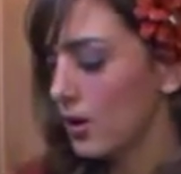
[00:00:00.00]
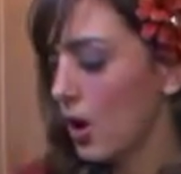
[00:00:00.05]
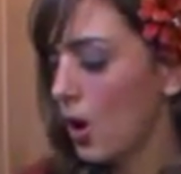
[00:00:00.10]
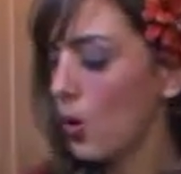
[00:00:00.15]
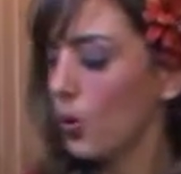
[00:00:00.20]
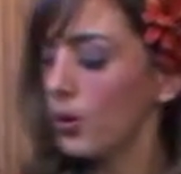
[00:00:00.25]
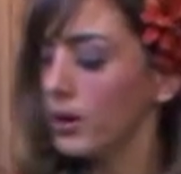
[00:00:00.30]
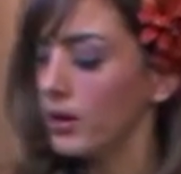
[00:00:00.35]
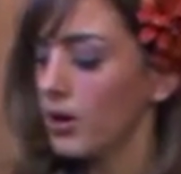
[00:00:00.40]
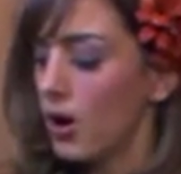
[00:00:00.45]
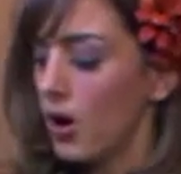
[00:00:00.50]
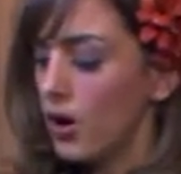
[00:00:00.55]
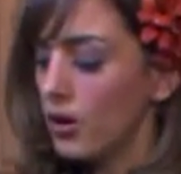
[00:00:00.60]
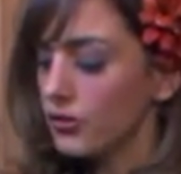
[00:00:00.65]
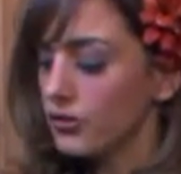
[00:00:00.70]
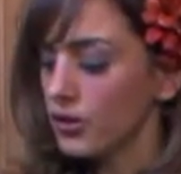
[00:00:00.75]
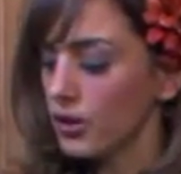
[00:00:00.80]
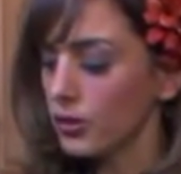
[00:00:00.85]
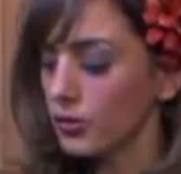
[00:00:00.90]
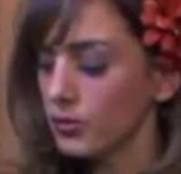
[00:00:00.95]
oh, and
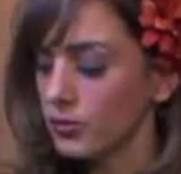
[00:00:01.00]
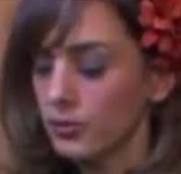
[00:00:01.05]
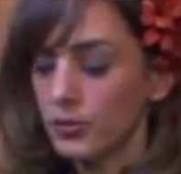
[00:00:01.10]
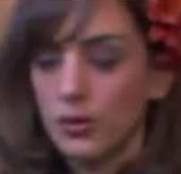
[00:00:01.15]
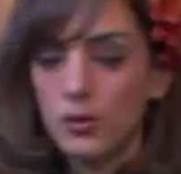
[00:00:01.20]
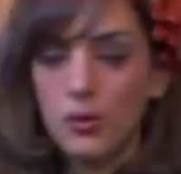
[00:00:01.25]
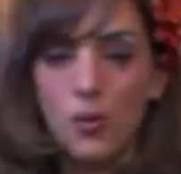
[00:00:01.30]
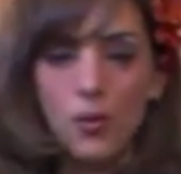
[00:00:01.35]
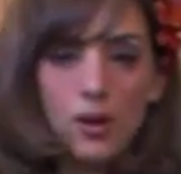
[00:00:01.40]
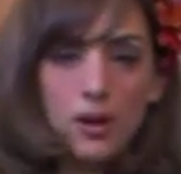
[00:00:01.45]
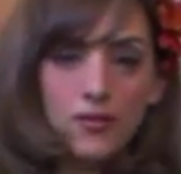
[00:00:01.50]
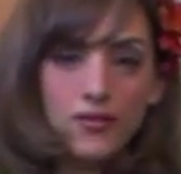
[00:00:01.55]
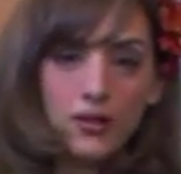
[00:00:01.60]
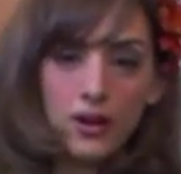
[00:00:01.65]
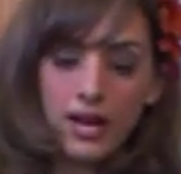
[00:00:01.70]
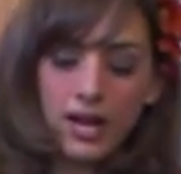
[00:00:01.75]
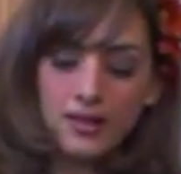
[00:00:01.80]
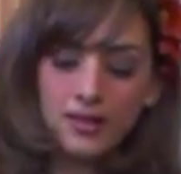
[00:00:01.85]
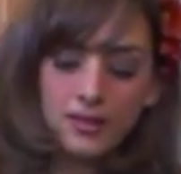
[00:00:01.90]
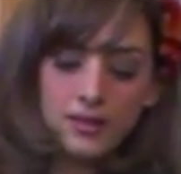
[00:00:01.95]
also you don't want to
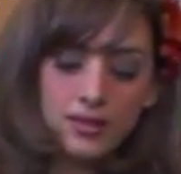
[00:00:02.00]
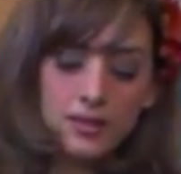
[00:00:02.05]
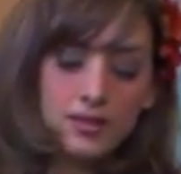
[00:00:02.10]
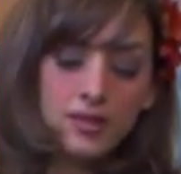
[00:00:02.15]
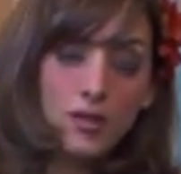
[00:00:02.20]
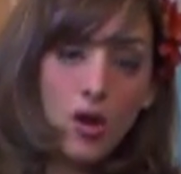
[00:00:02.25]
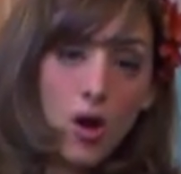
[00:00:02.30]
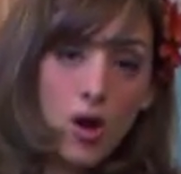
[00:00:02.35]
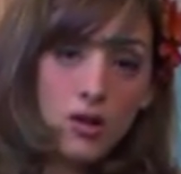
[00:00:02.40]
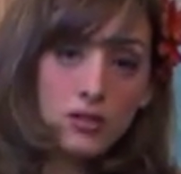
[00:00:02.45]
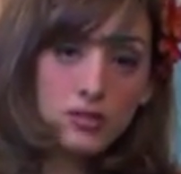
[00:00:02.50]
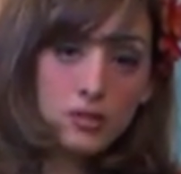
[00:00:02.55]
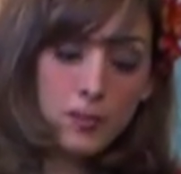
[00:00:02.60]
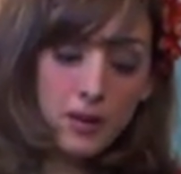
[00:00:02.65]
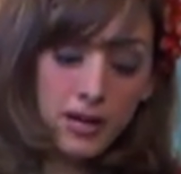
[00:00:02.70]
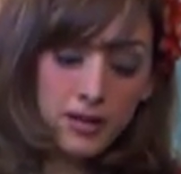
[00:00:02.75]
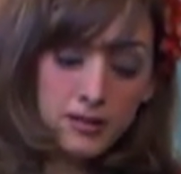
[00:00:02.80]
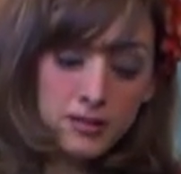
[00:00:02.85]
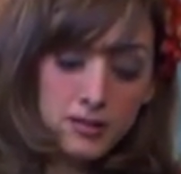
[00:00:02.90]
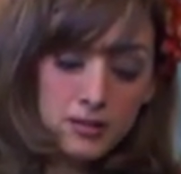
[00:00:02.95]
forget the
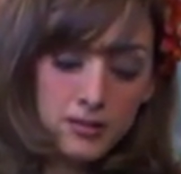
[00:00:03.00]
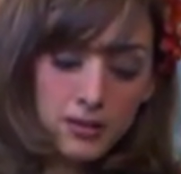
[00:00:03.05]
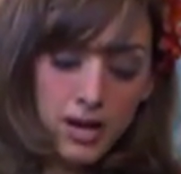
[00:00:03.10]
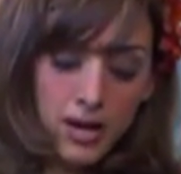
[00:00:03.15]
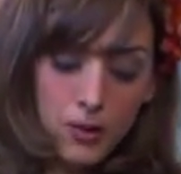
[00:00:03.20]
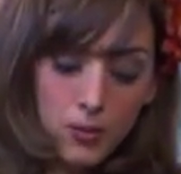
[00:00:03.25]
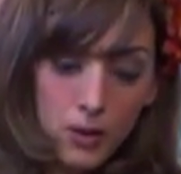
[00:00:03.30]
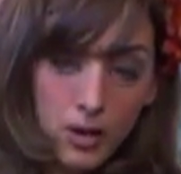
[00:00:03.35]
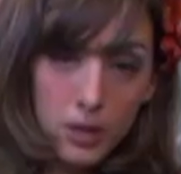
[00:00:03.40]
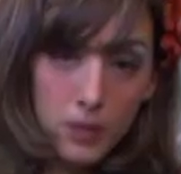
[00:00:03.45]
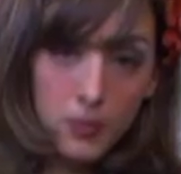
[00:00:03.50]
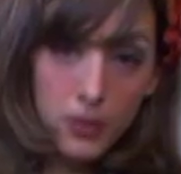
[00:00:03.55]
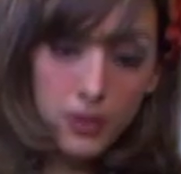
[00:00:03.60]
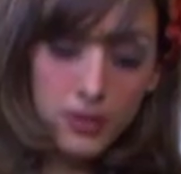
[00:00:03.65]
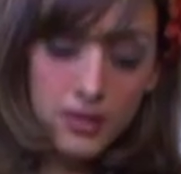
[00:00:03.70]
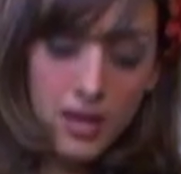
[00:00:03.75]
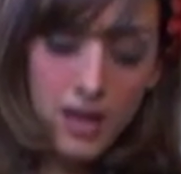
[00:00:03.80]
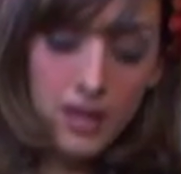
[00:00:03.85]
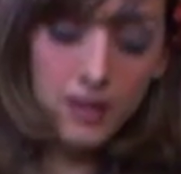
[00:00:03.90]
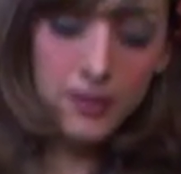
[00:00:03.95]
allspice, okay? We're going to
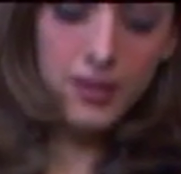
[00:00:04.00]
put that